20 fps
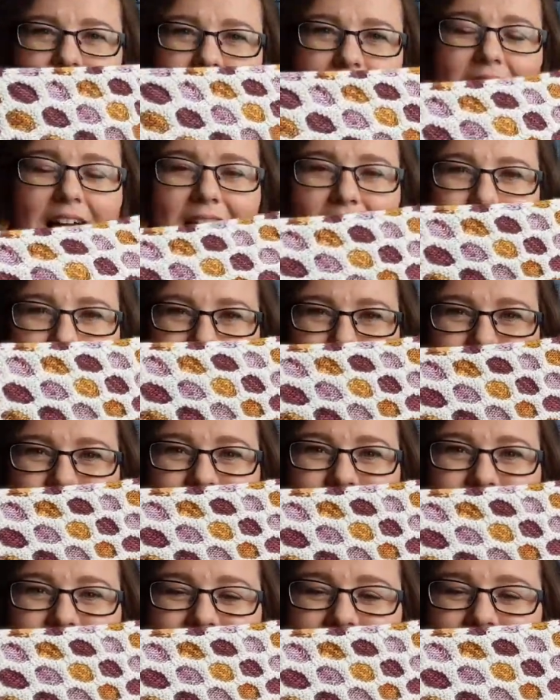
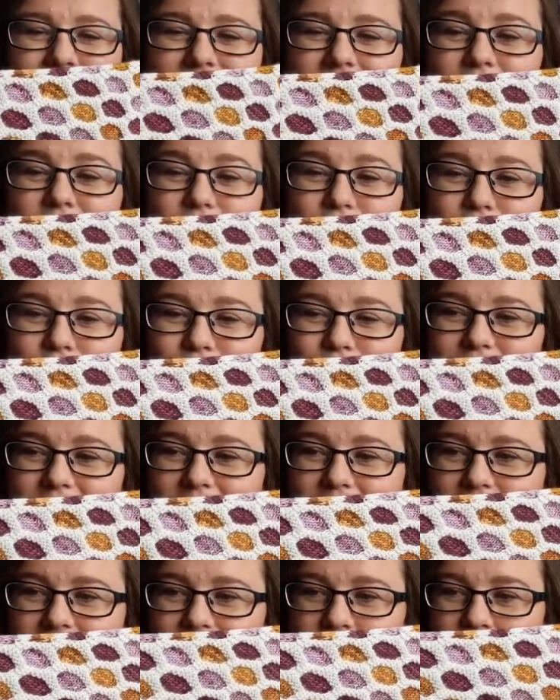Absolutely love
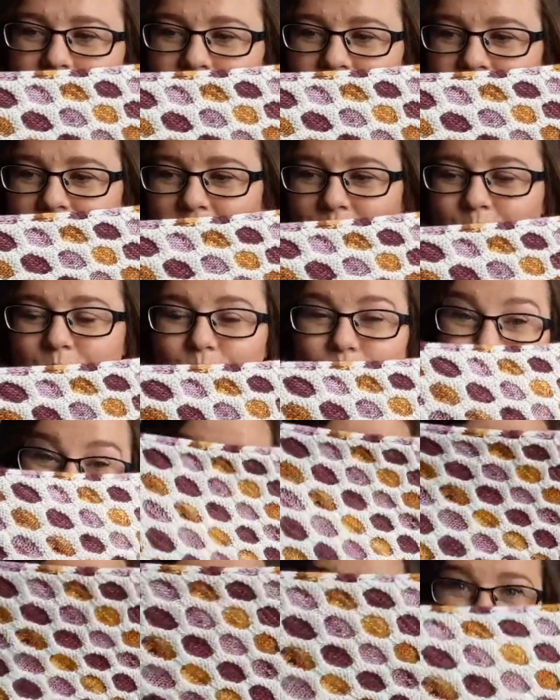it.
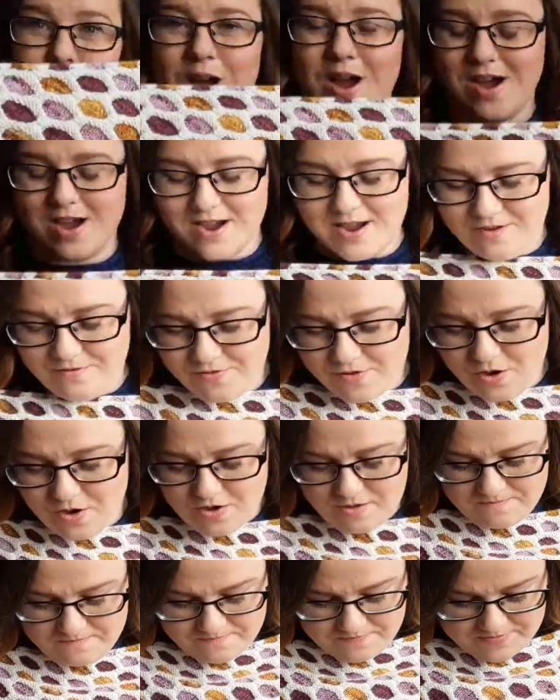So I
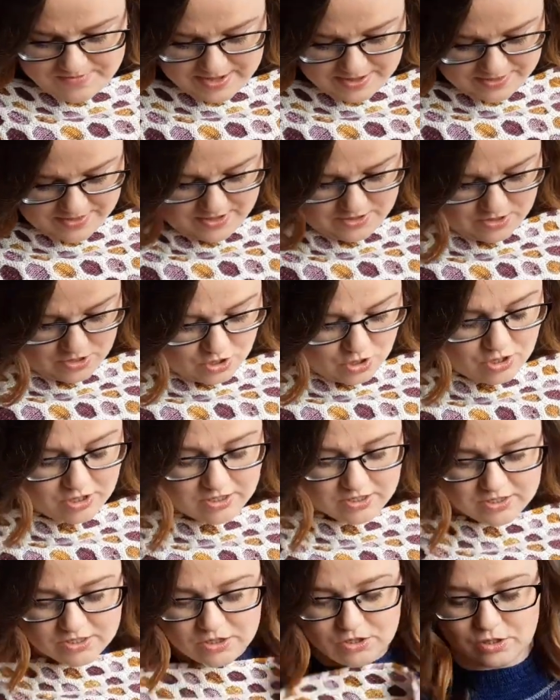think the
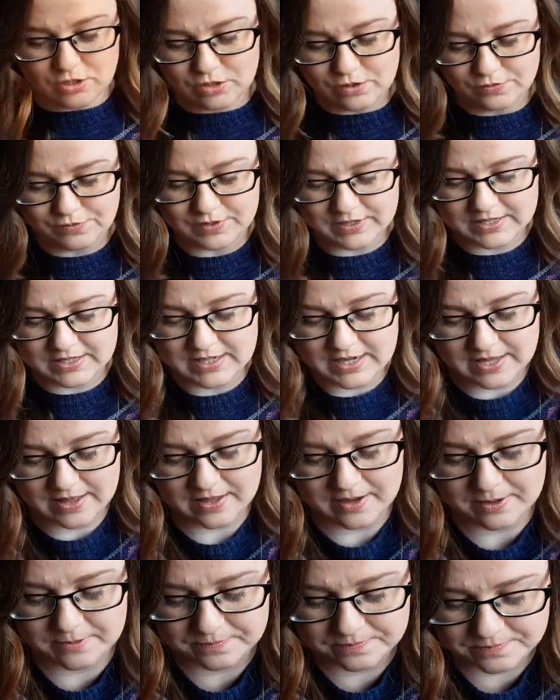colours go lovely
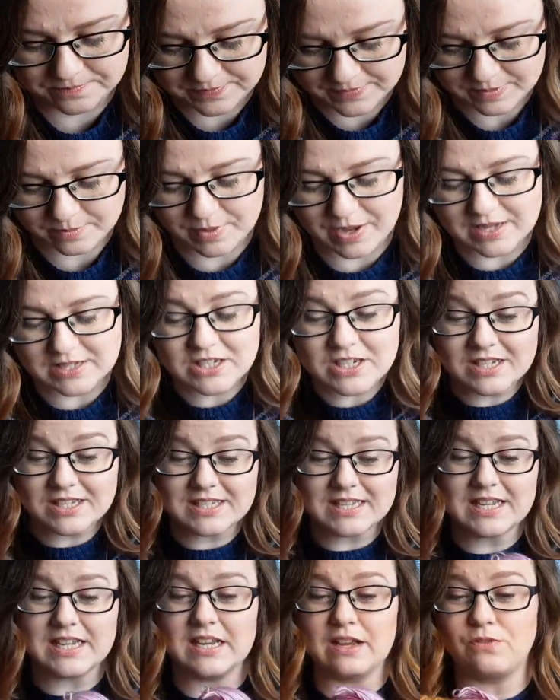together. But as you can
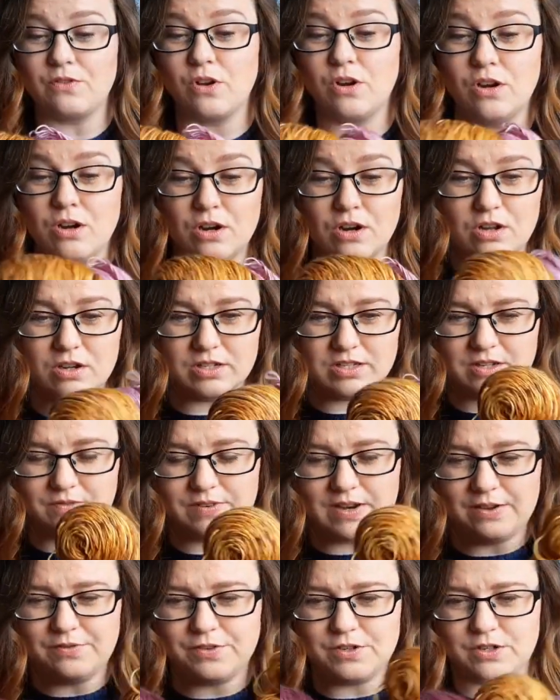see, I've got lots of
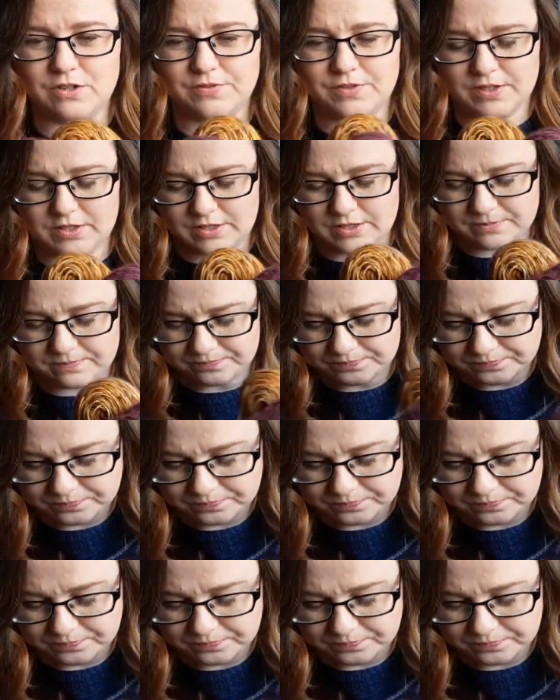leftovers.